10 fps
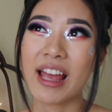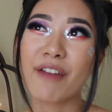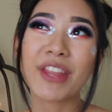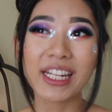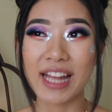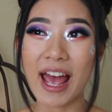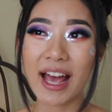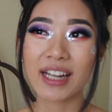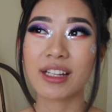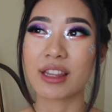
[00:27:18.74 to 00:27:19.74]
if they
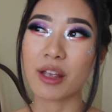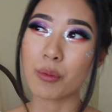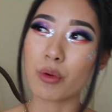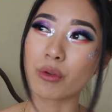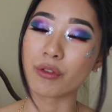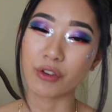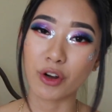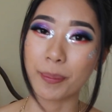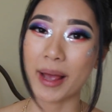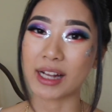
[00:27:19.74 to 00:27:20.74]
tan, they will
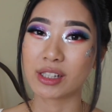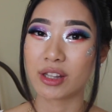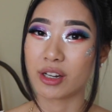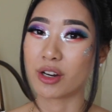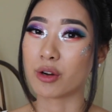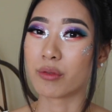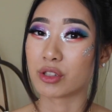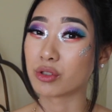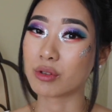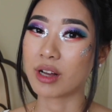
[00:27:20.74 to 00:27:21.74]
revert back to their
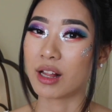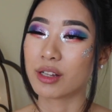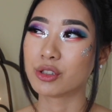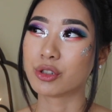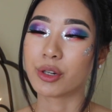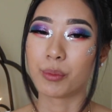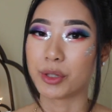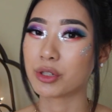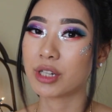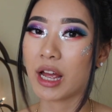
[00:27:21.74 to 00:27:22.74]
original color during
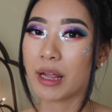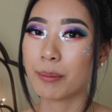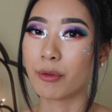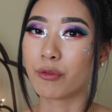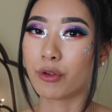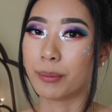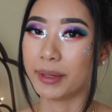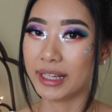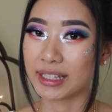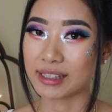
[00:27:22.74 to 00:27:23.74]
winter time, but for
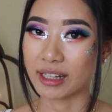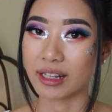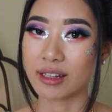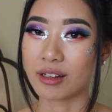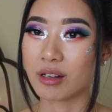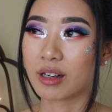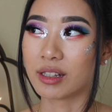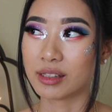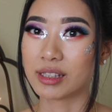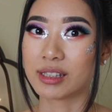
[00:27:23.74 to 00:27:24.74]
me it's like
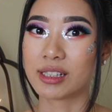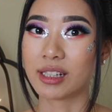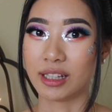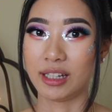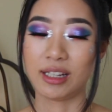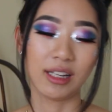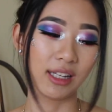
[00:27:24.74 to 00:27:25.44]
consistently